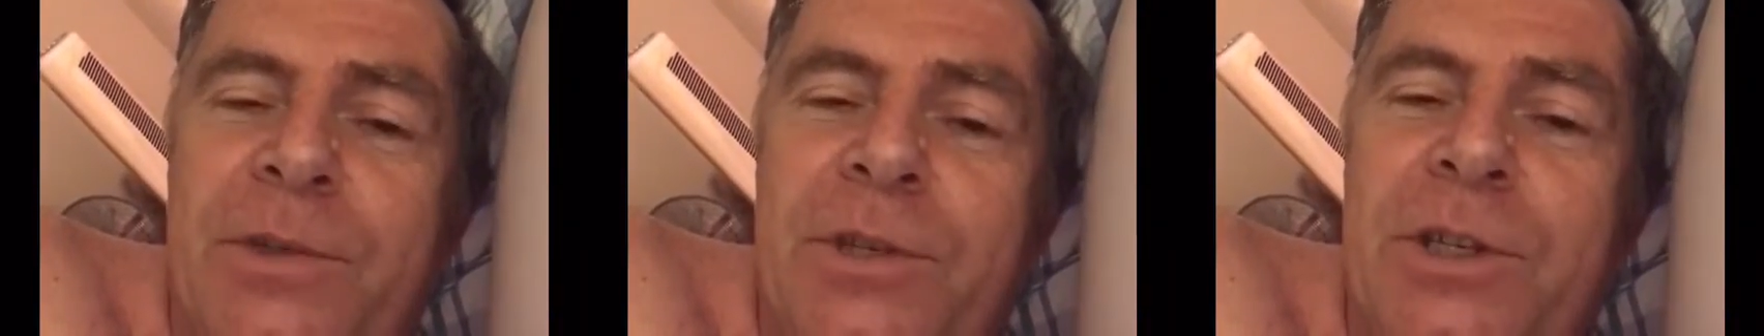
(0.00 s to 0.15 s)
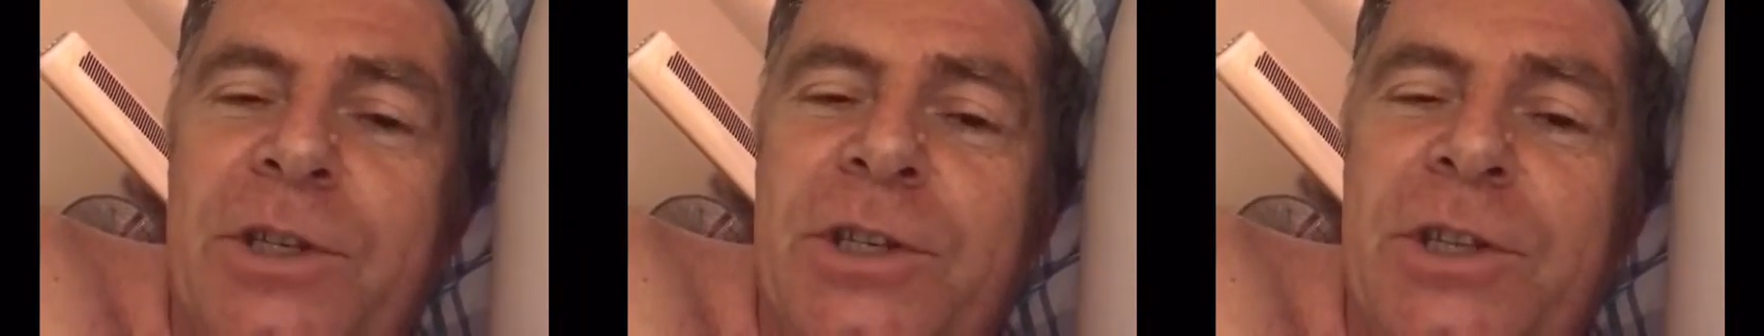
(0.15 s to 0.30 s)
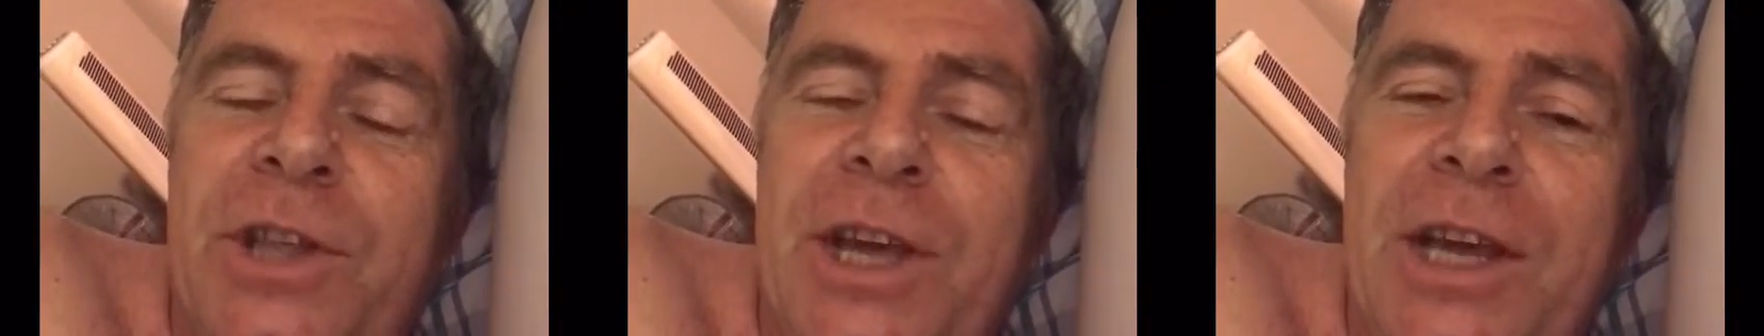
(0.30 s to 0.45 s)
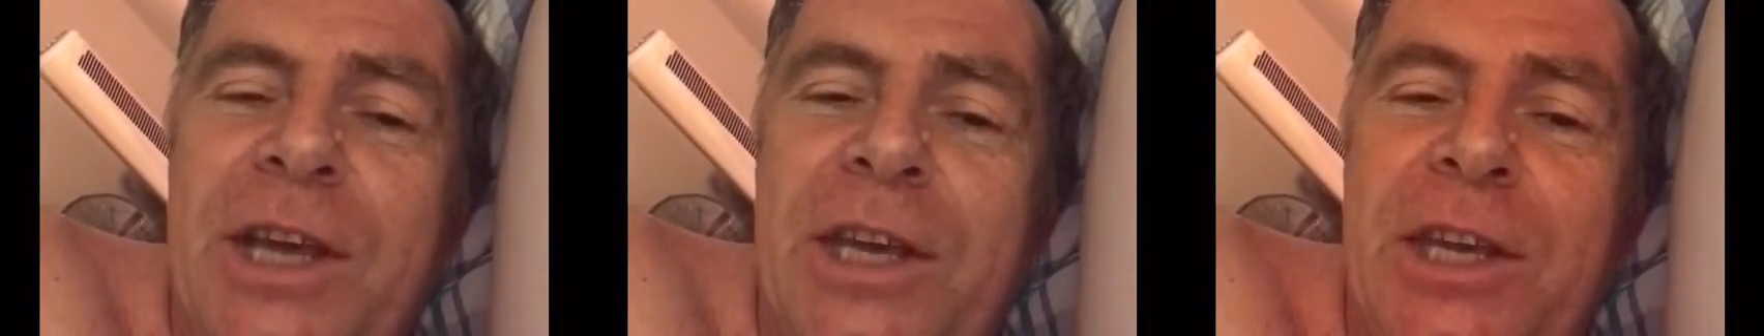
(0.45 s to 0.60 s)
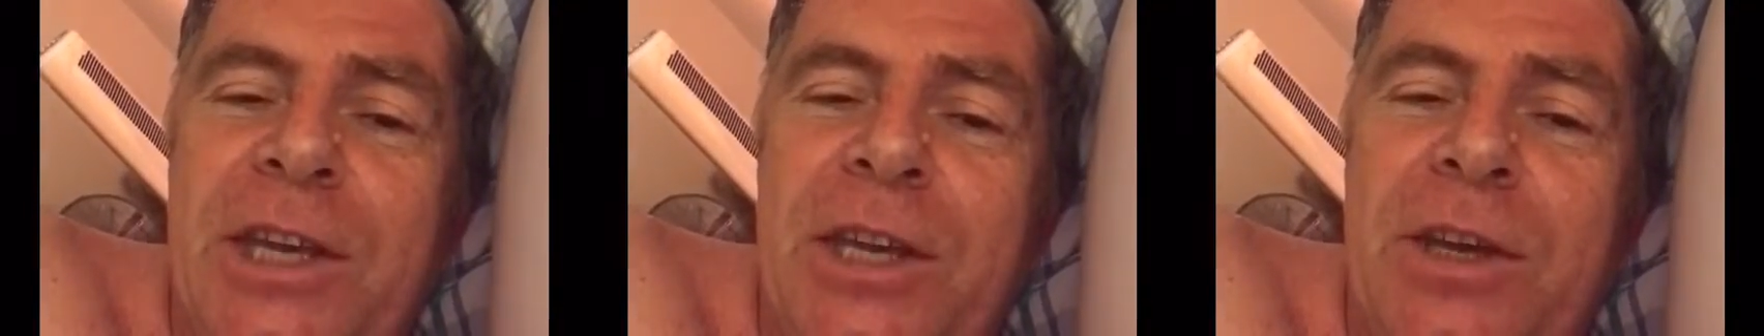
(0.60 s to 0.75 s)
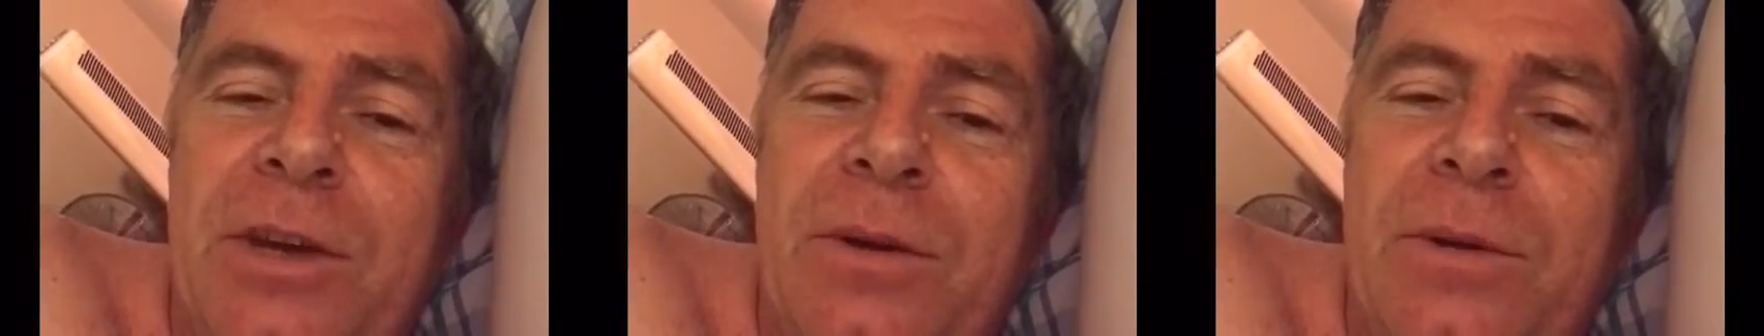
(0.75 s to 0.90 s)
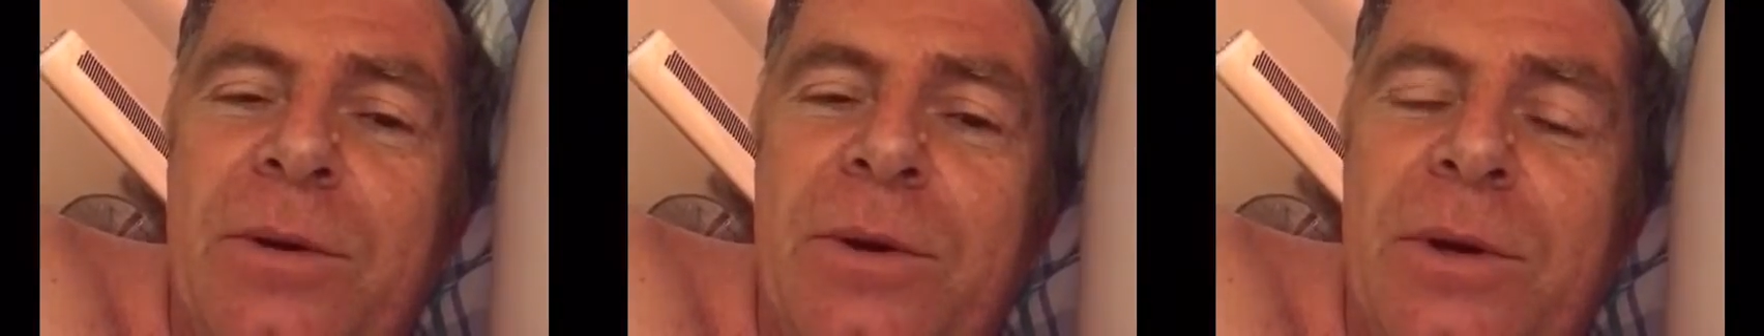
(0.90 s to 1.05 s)
Just thank
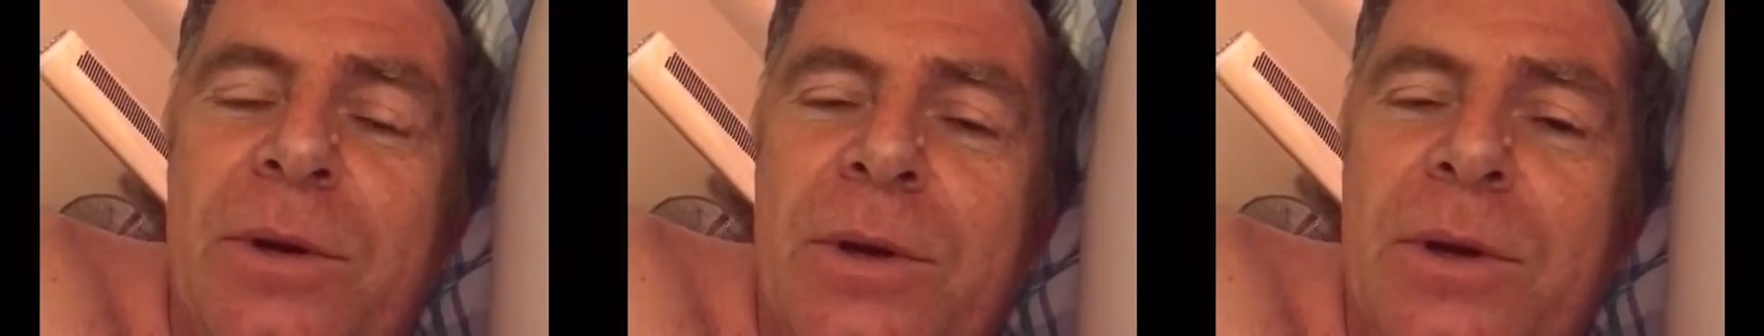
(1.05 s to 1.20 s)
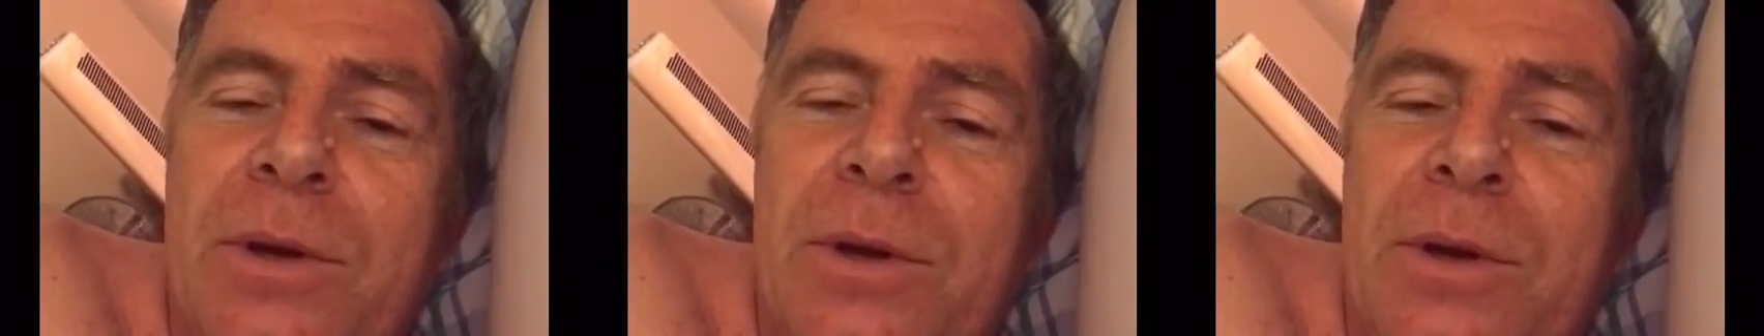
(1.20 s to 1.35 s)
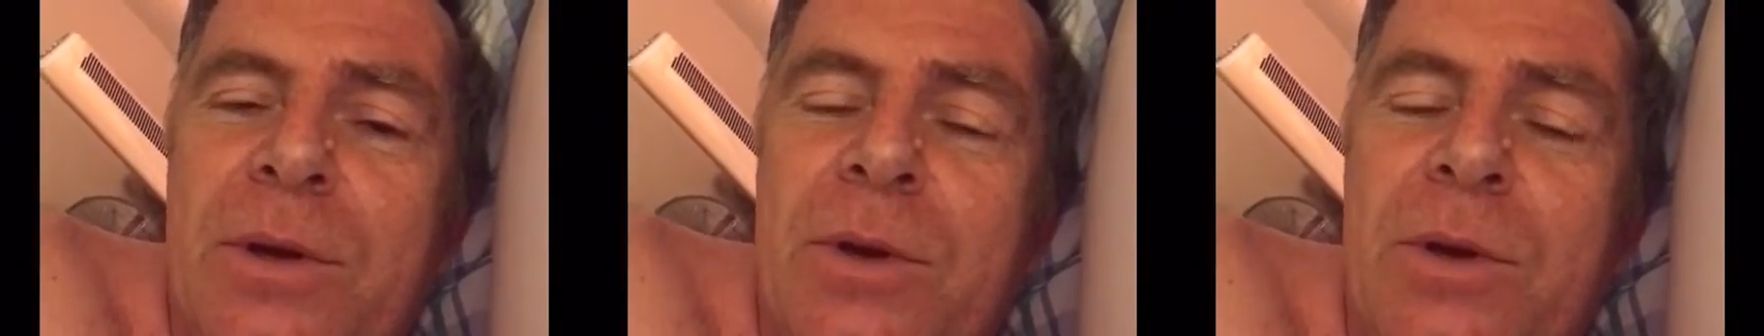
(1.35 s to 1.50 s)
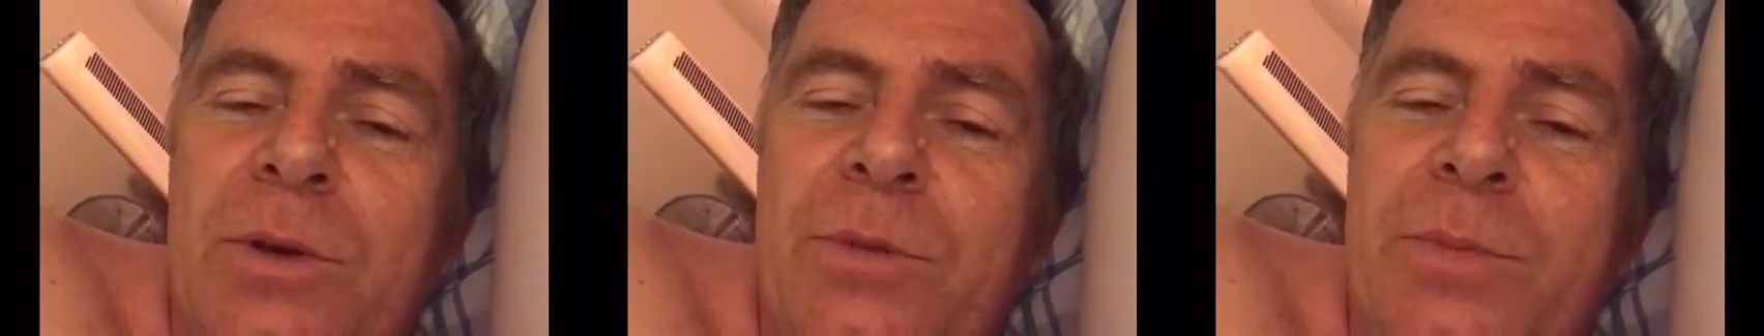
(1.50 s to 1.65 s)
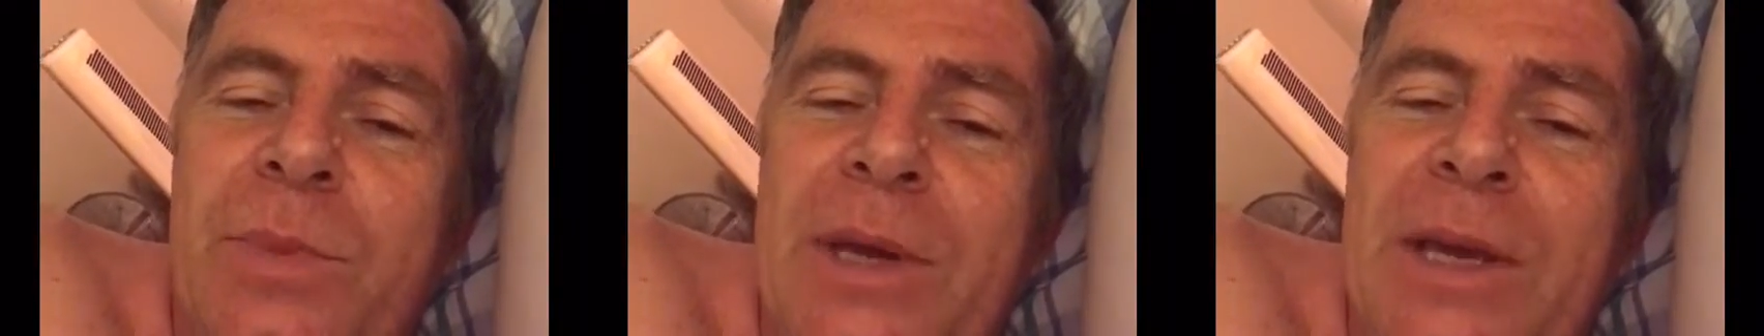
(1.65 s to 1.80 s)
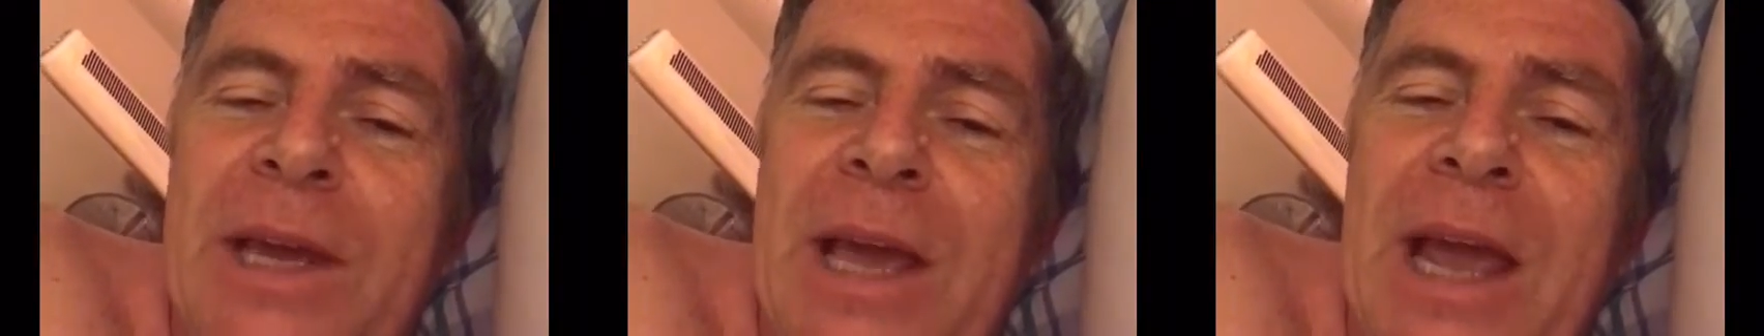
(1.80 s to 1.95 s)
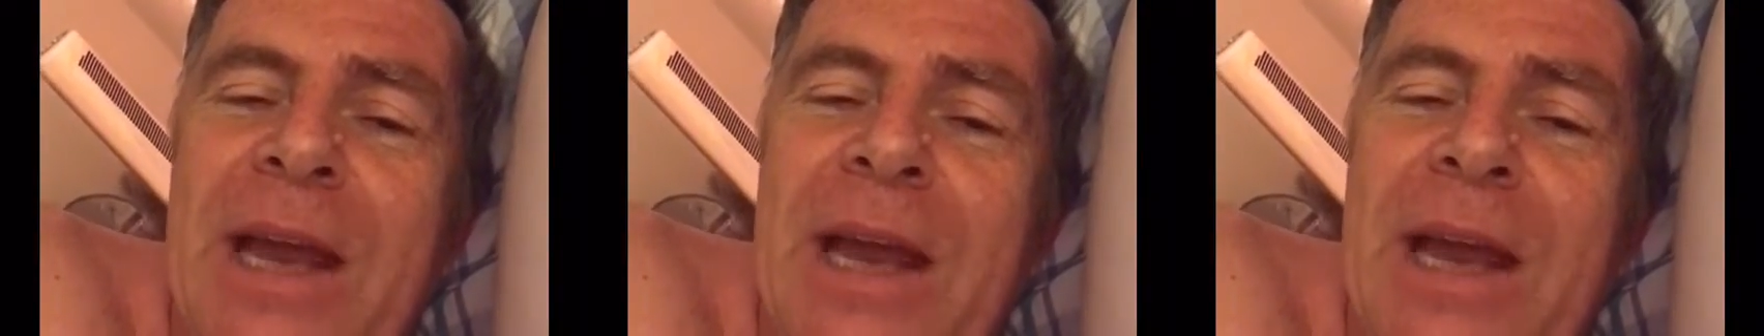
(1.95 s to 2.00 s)
you who's been